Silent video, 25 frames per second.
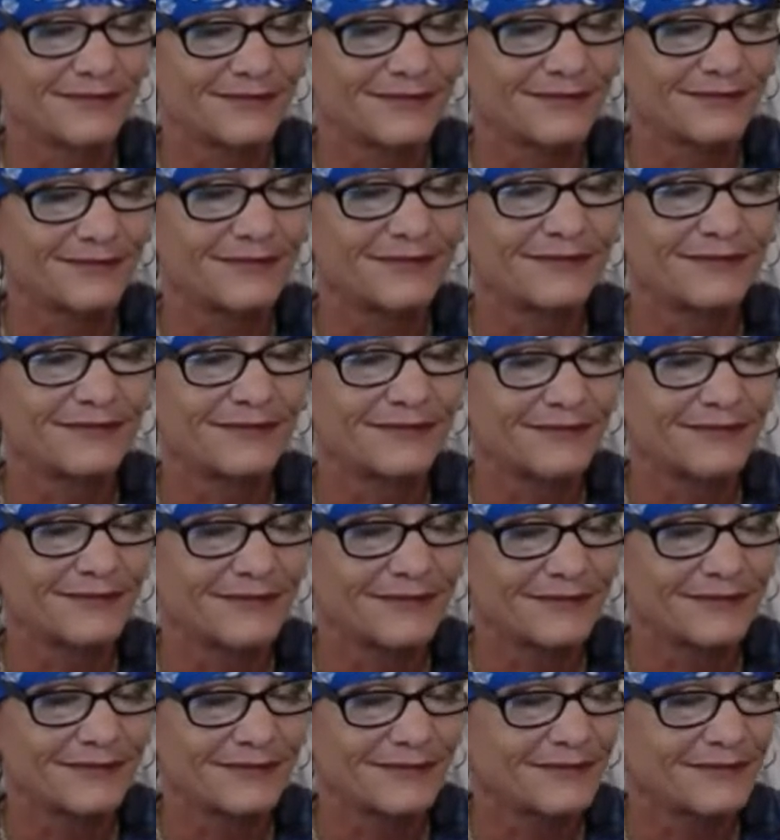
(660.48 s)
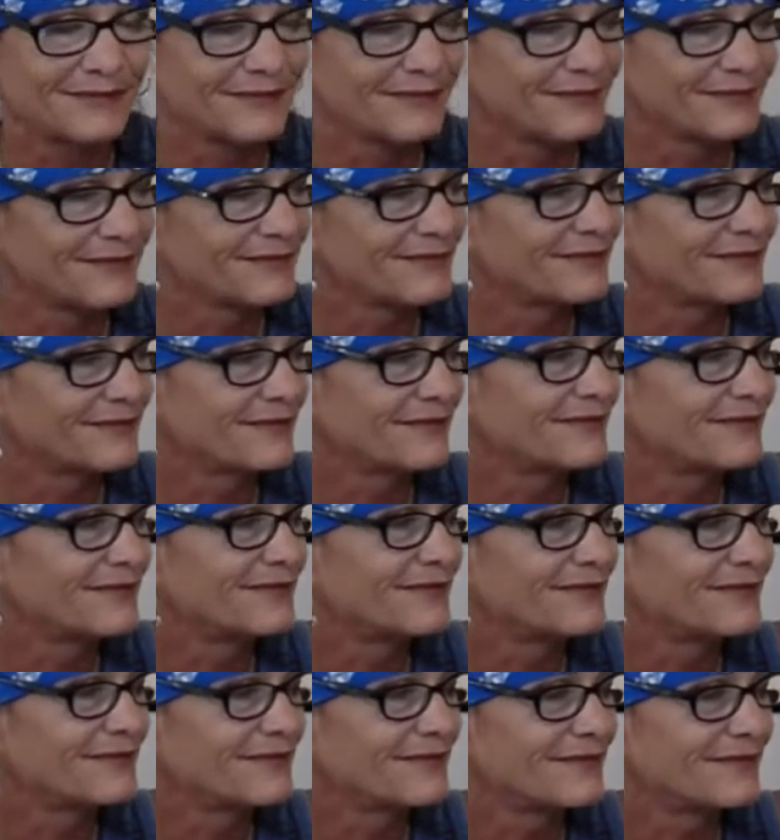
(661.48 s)

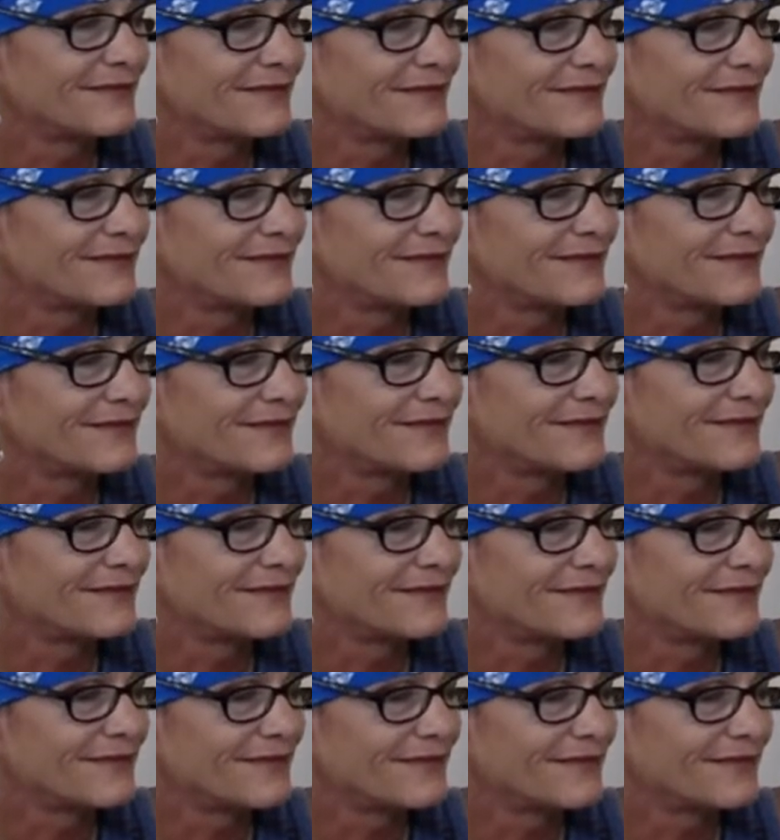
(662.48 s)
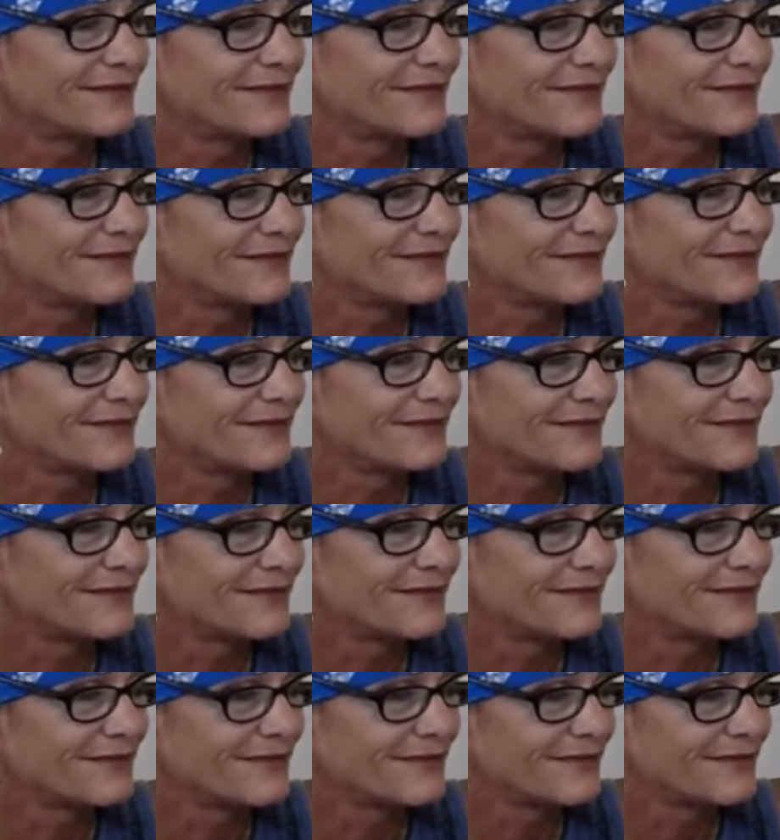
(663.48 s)

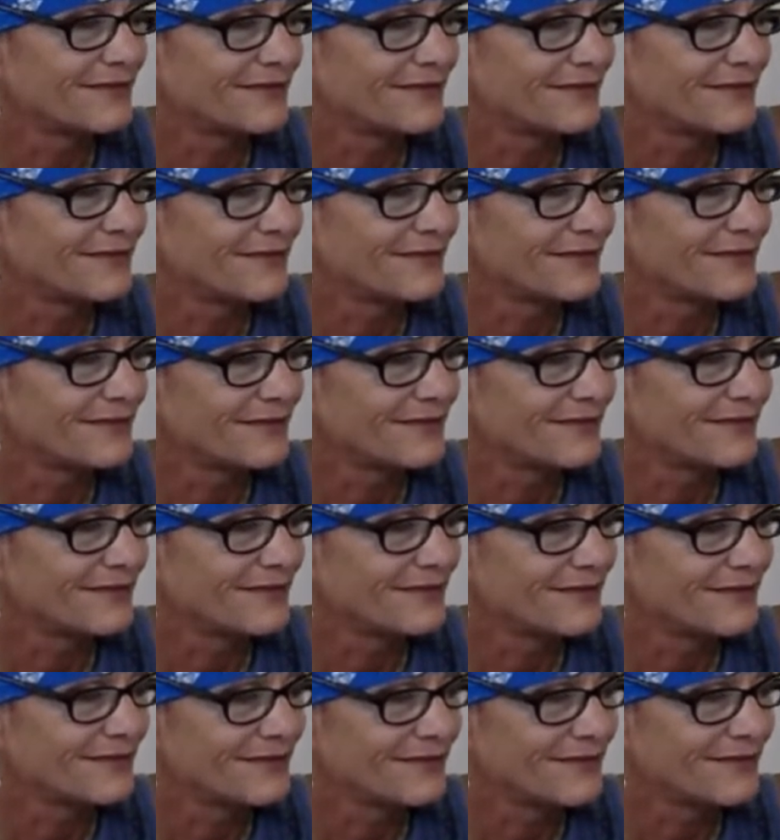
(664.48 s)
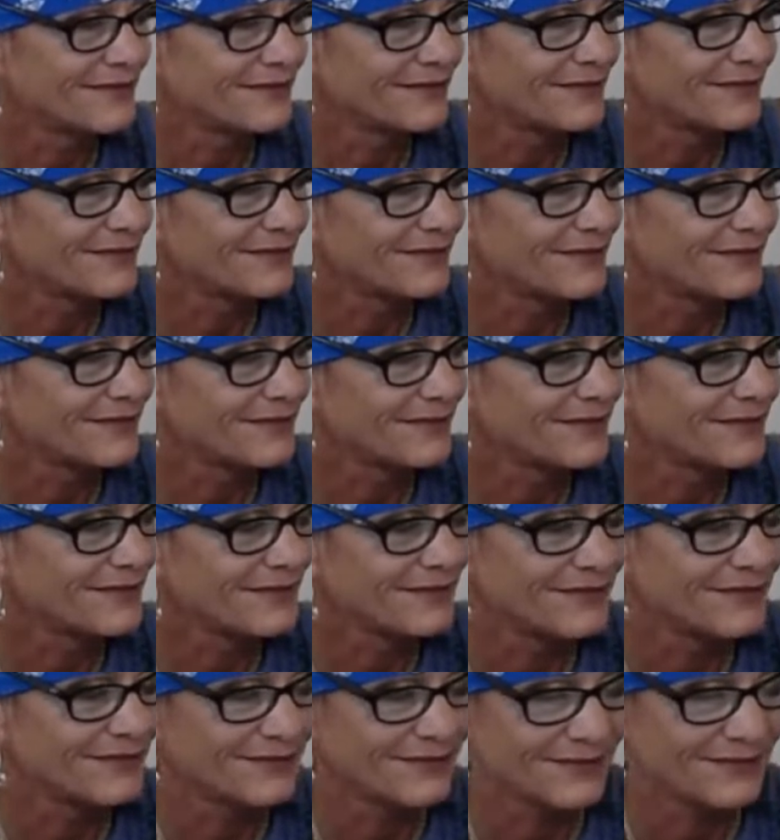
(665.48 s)

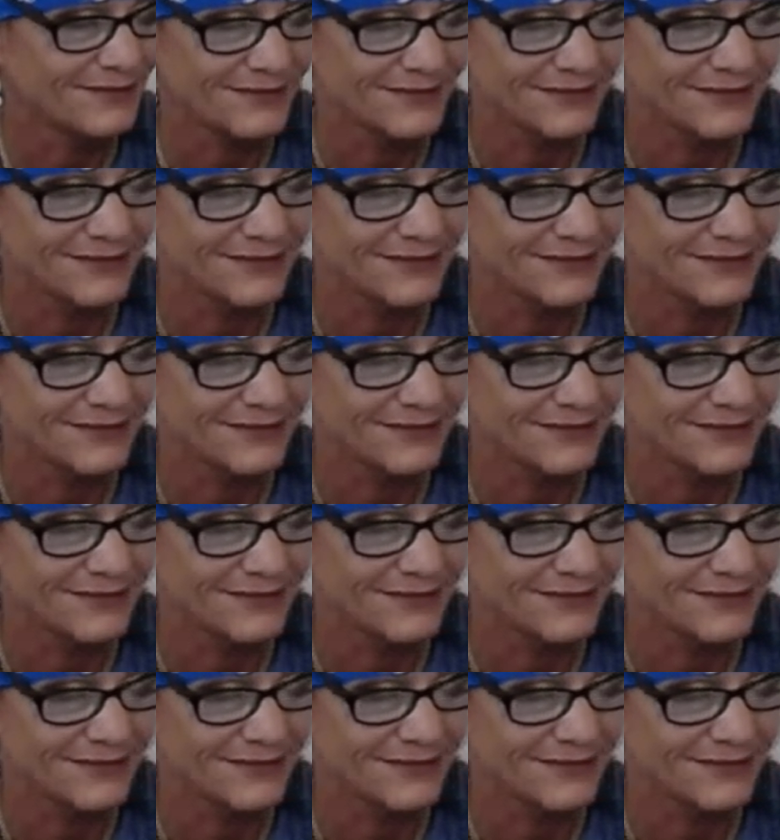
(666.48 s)
(not speaking)